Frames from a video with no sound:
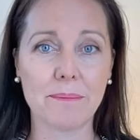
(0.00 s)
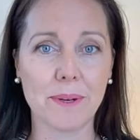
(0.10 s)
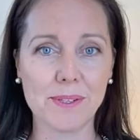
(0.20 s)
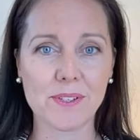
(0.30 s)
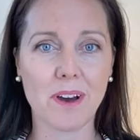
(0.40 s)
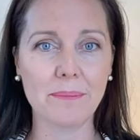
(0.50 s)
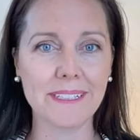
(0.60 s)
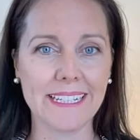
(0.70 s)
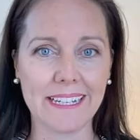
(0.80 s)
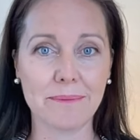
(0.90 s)
most
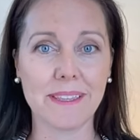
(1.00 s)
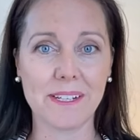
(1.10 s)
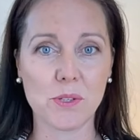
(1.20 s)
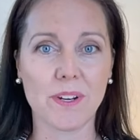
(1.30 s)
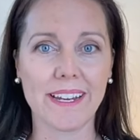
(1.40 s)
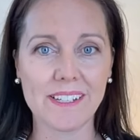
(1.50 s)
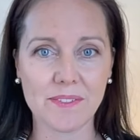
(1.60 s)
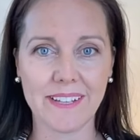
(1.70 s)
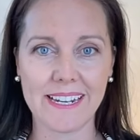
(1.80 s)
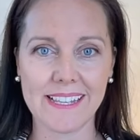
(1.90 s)
commonly when they're trying to
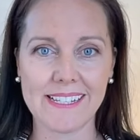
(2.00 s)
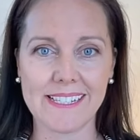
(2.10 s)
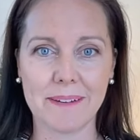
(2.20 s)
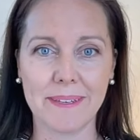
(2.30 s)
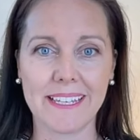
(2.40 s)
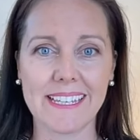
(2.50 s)
flatter their stomach